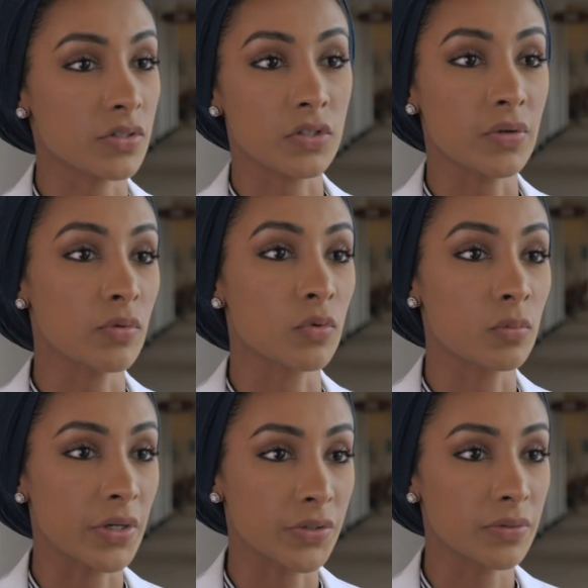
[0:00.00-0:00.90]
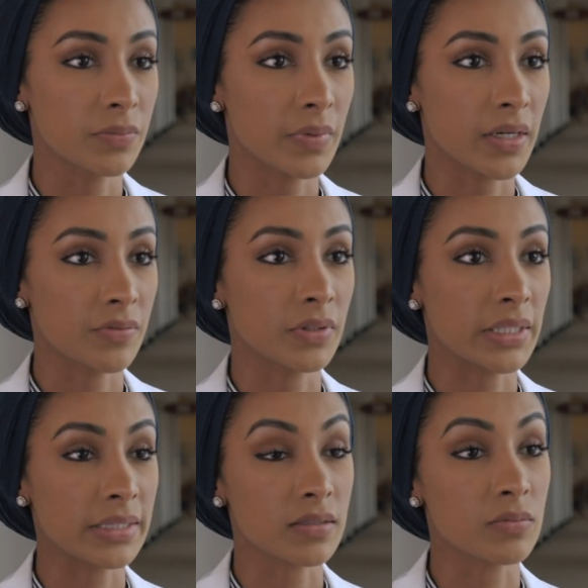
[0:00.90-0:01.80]
just a great role model, and I feel
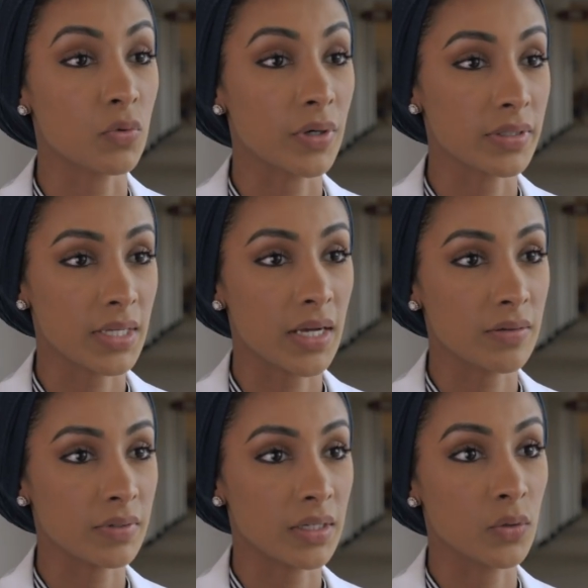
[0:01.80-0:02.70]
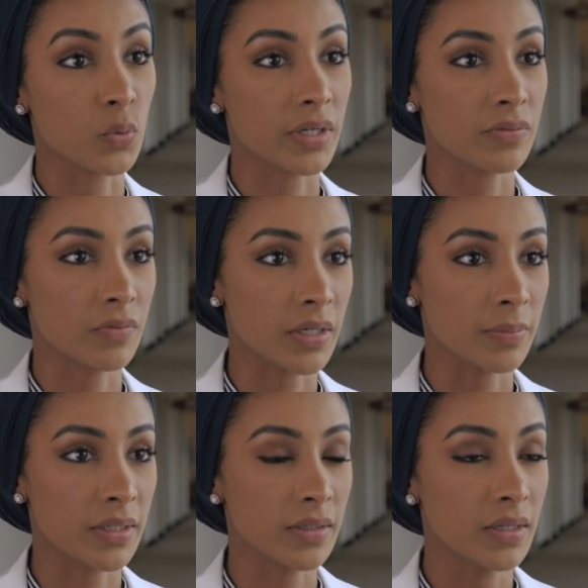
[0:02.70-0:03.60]
like that's important to have in any work
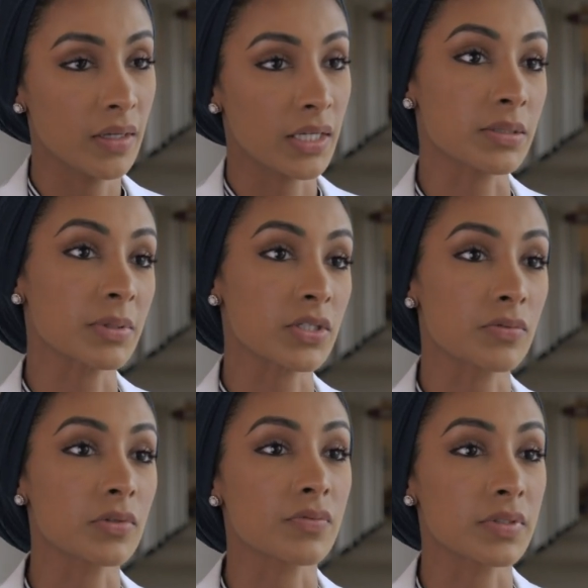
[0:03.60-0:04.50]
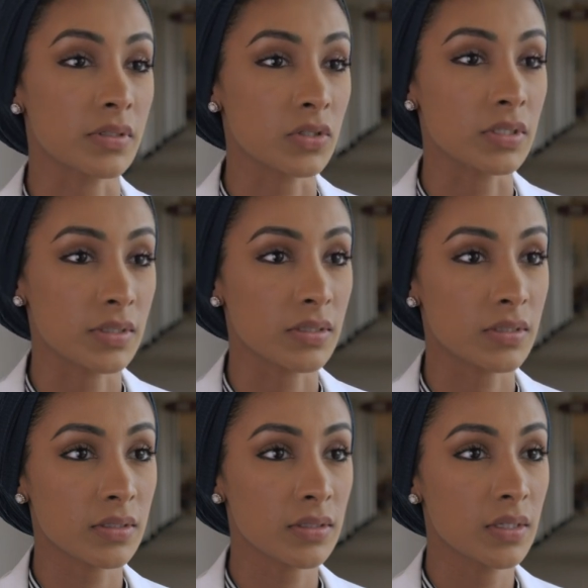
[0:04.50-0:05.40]
environment, especially if you're a physician
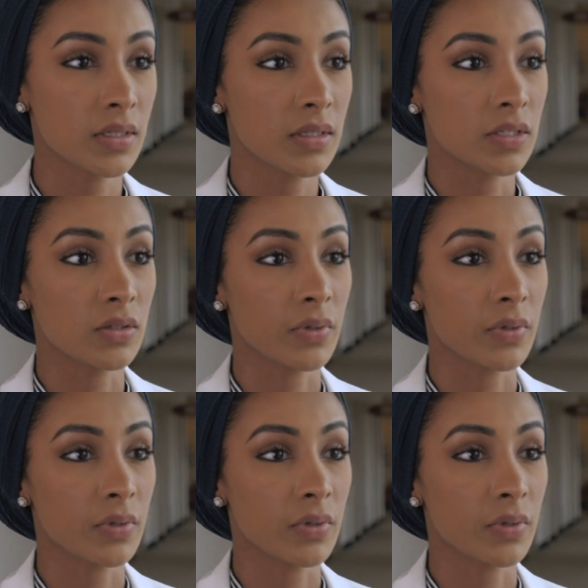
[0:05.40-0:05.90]
assistant. You